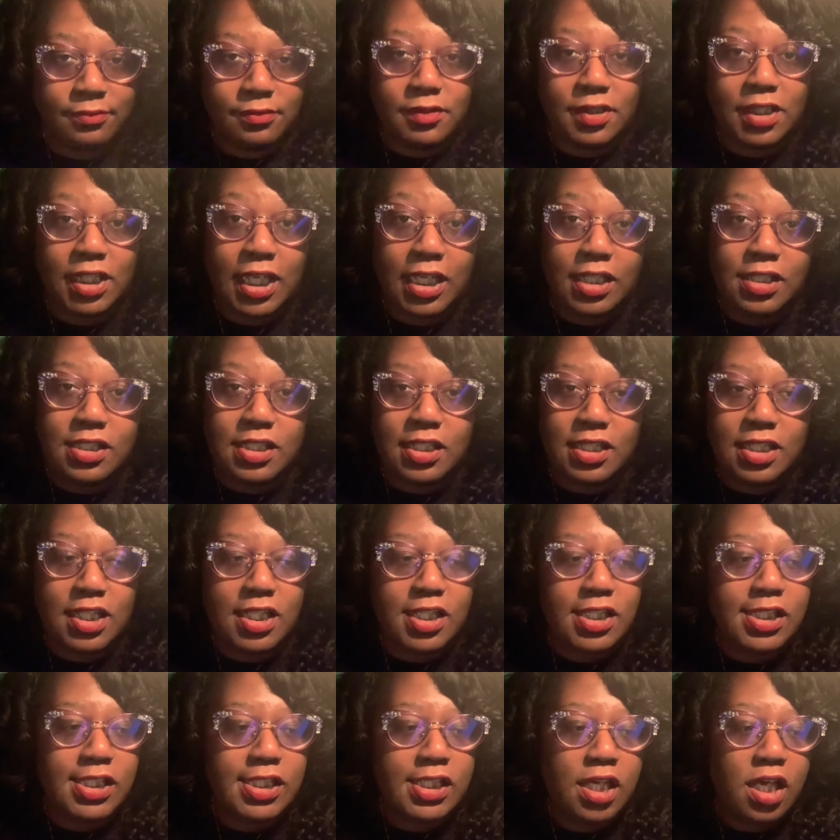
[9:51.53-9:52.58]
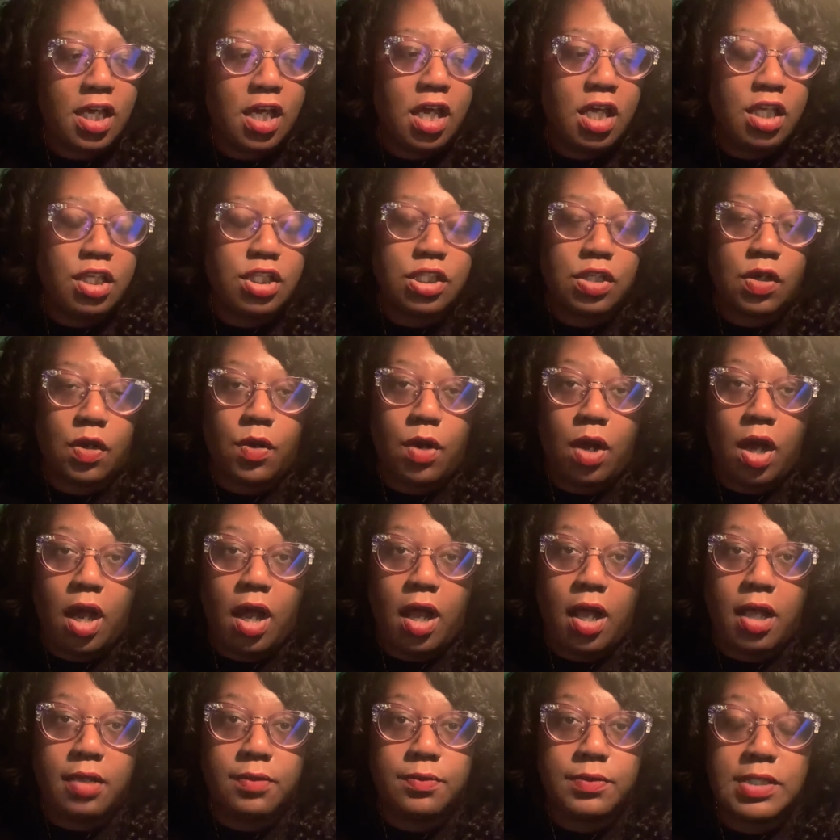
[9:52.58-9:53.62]
get to this.
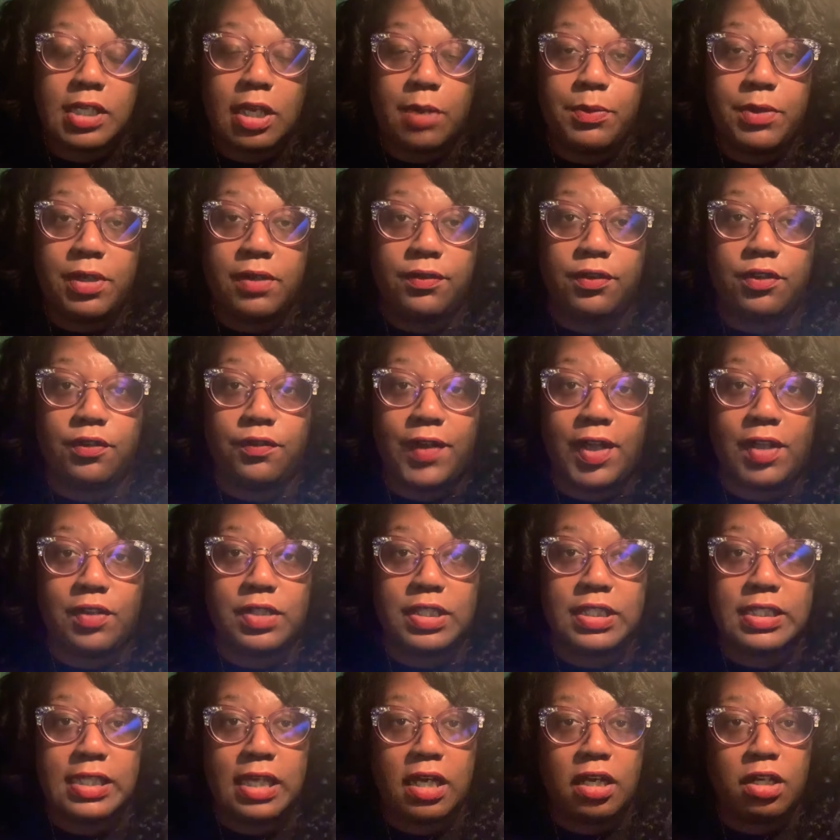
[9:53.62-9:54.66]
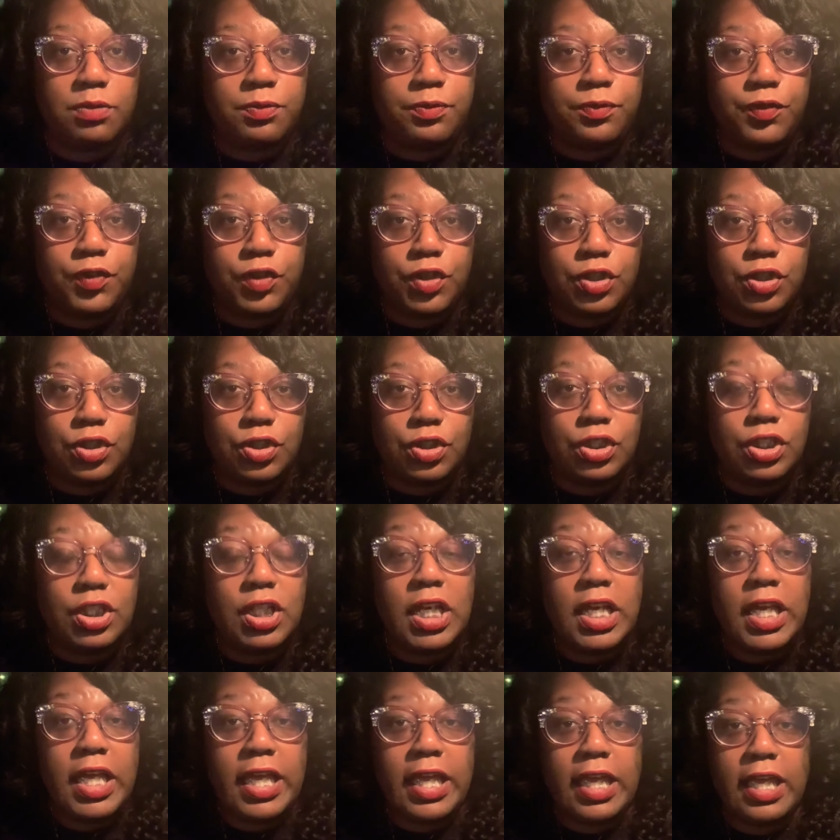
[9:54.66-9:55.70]
So tell me if you found this helpful.
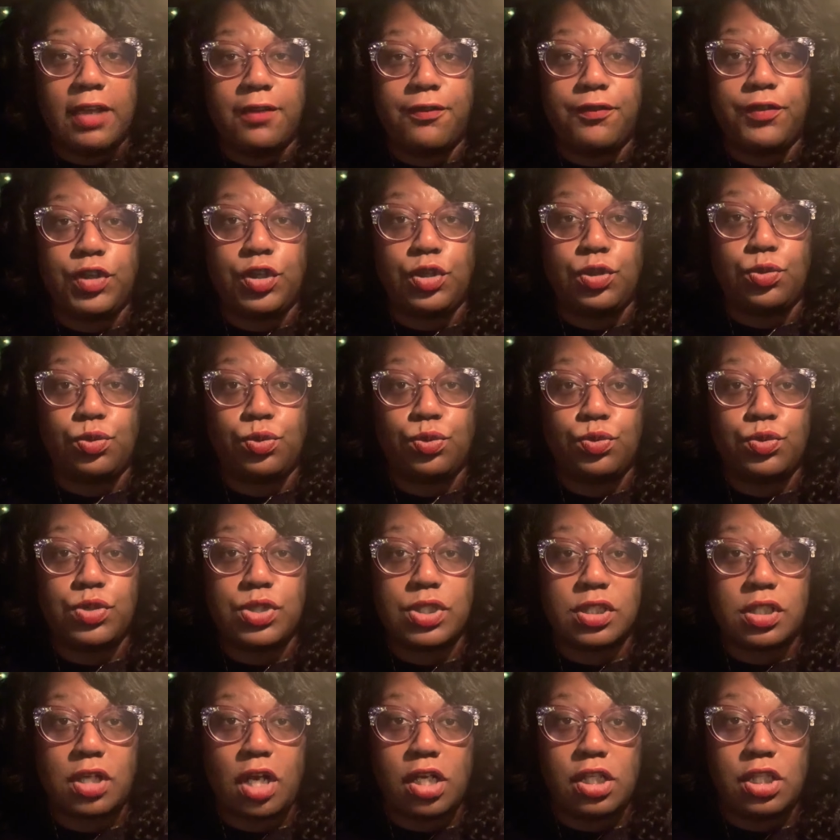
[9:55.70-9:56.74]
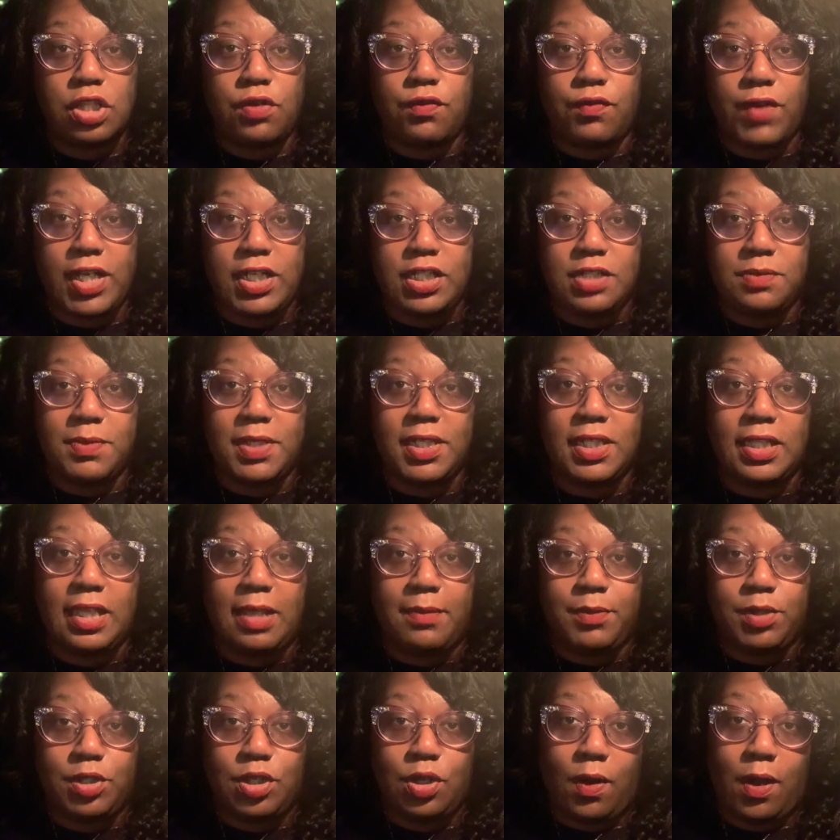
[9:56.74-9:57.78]
If you start the regimen, let
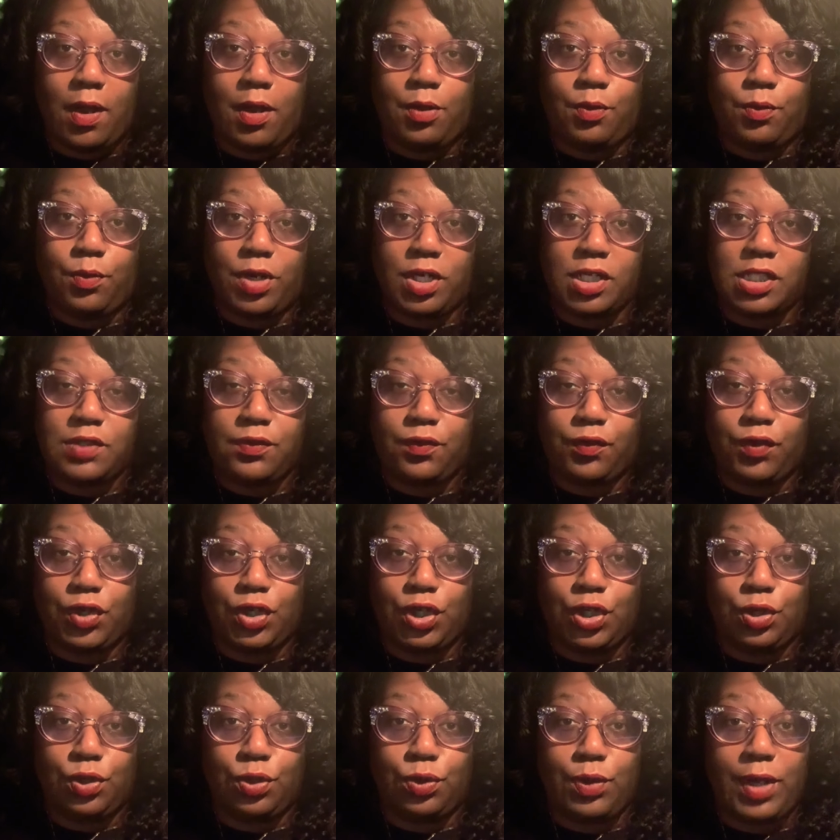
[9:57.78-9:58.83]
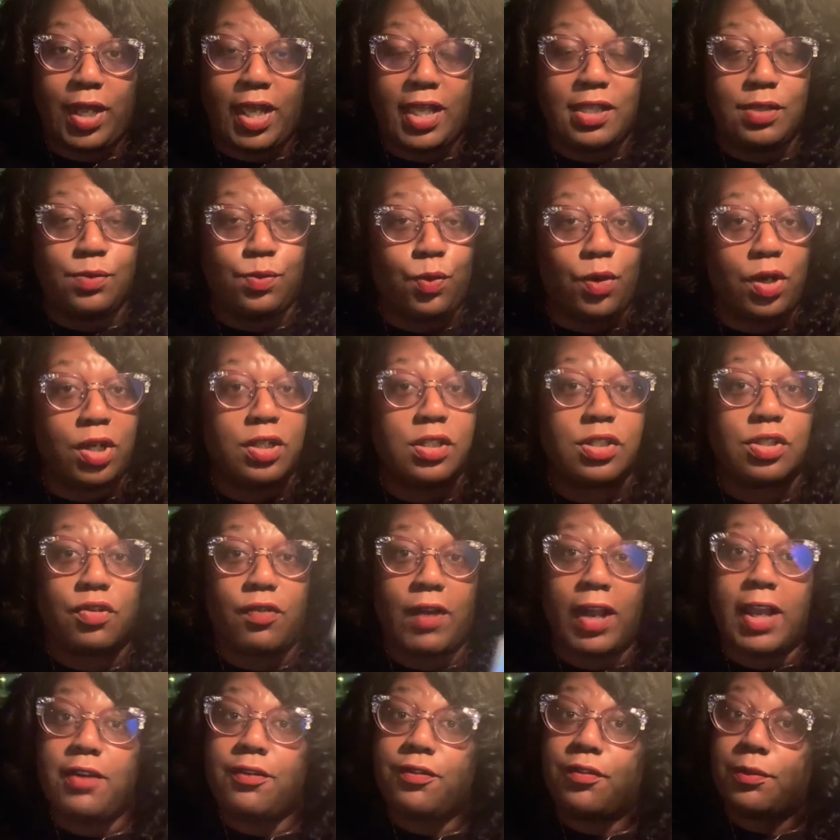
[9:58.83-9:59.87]
me know how it works for you. It works
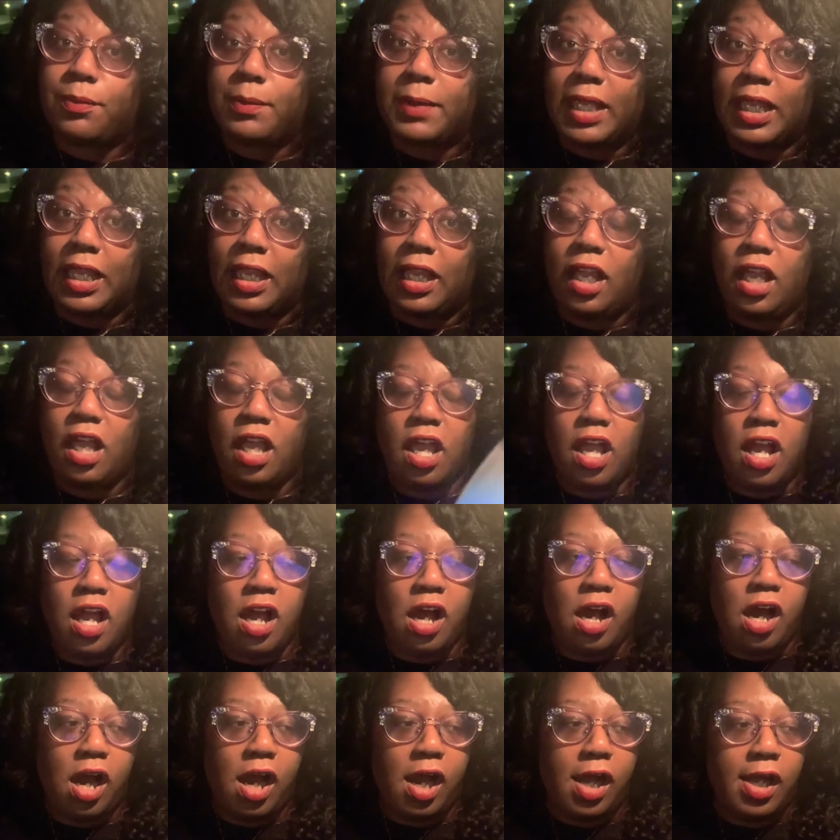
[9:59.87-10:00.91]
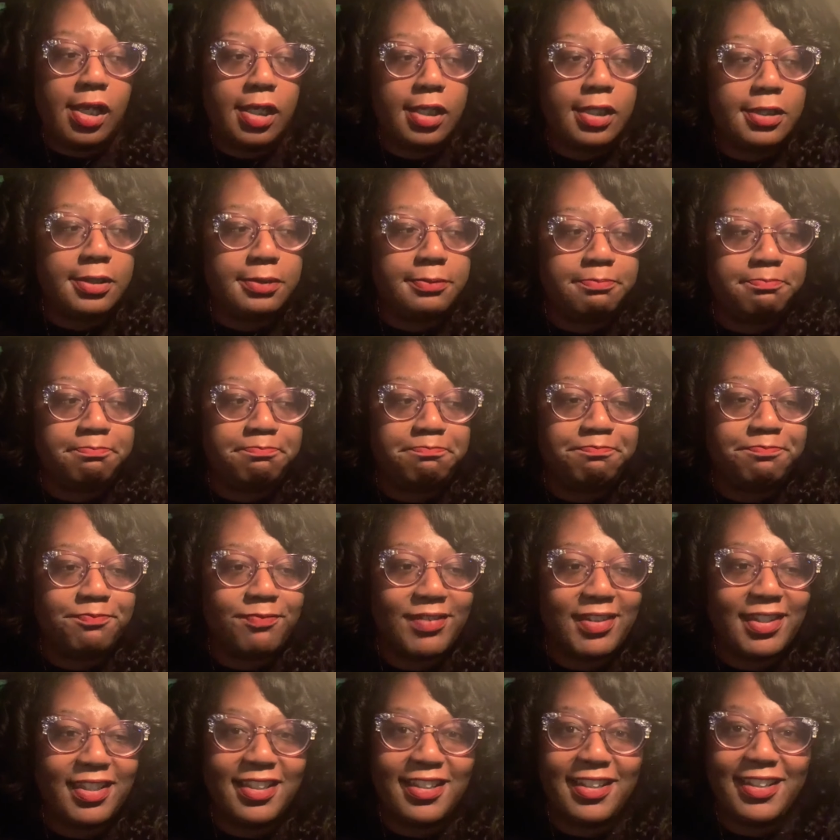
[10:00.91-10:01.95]
great for me.
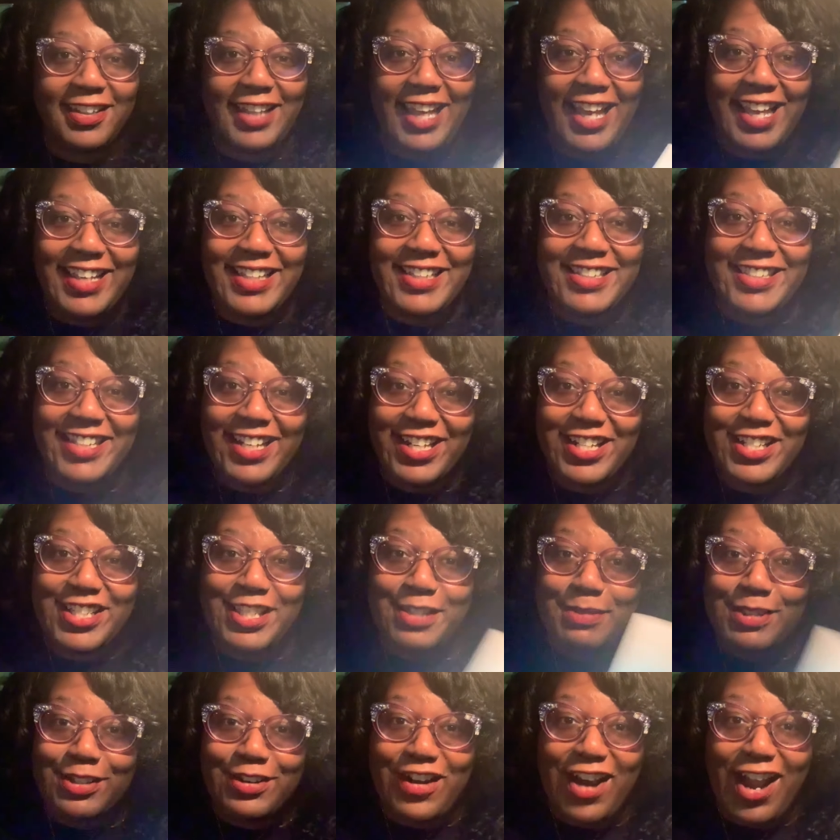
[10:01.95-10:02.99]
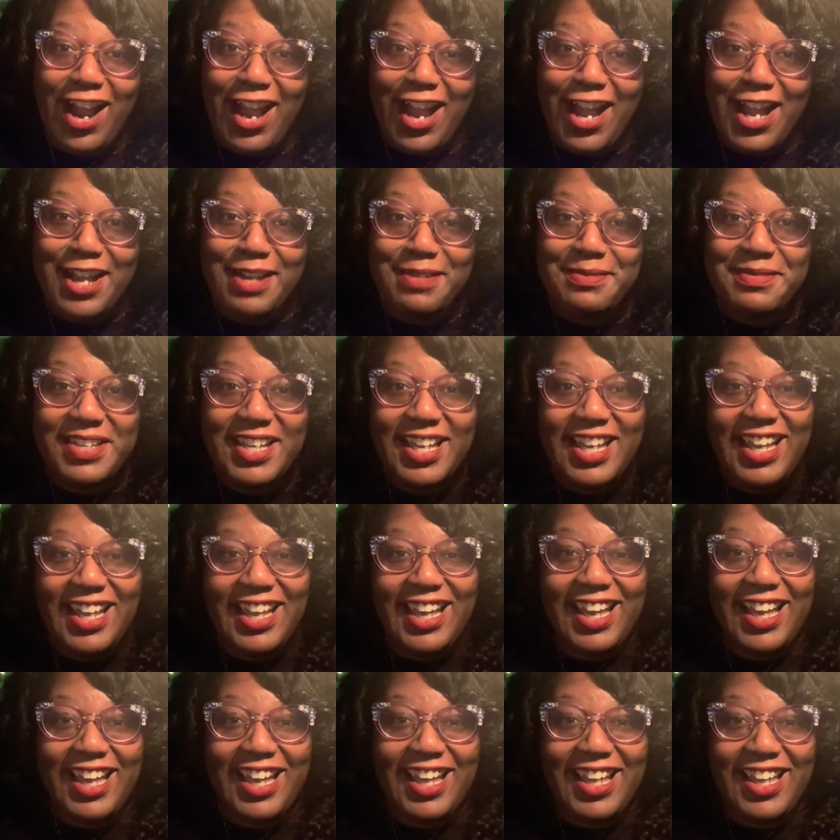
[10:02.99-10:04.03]
Like, share, subscribe,
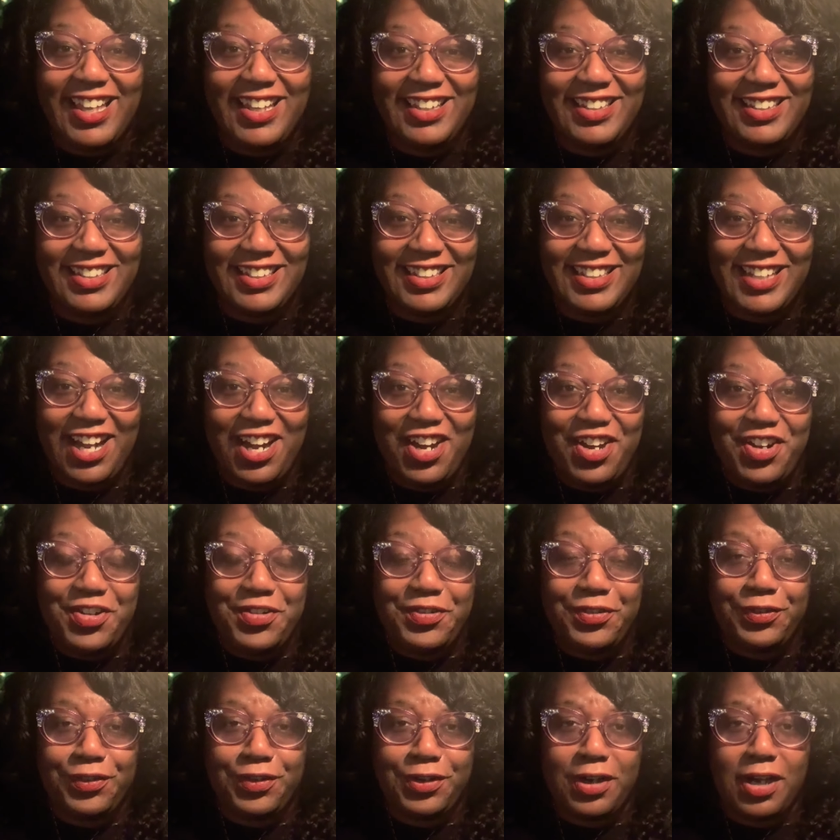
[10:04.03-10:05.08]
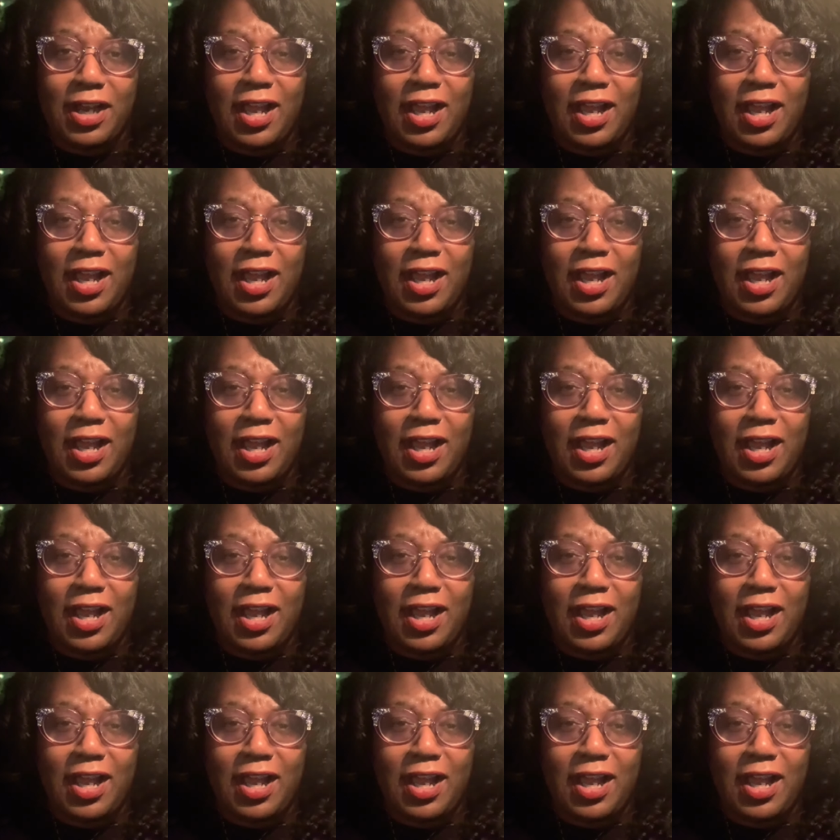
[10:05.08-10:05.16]
and look out for